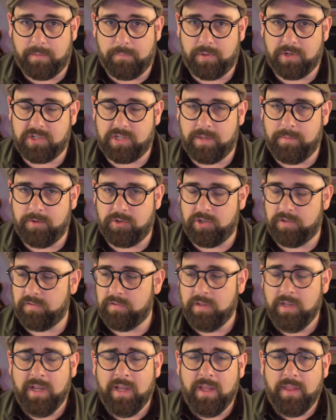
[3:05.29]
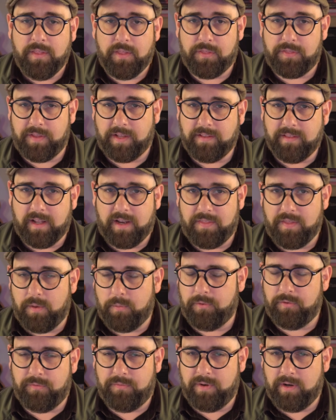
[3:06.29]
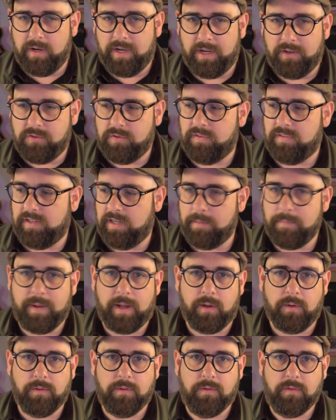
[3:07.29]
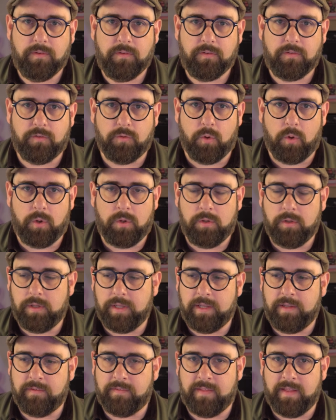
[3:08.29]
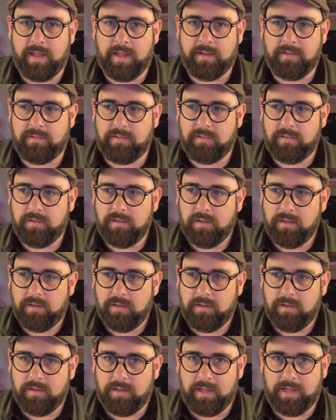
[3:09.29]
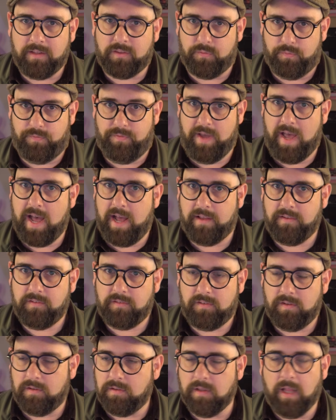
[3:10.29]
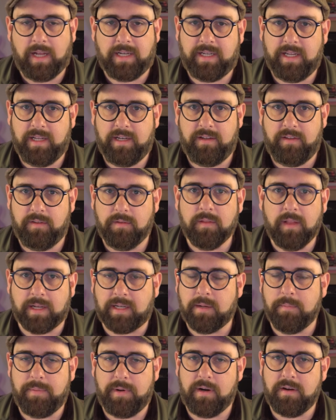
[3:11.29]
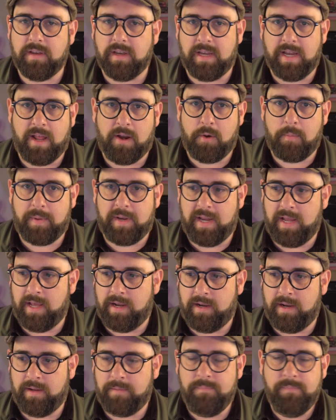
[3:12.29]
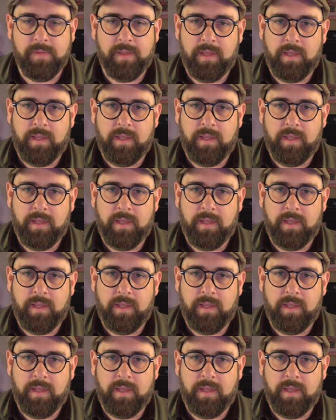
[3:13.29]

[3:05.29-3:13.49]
a bunch of images. The thing that I thought was very interesting about Soul is that it's fast. Like it is, like compared to Nano Banana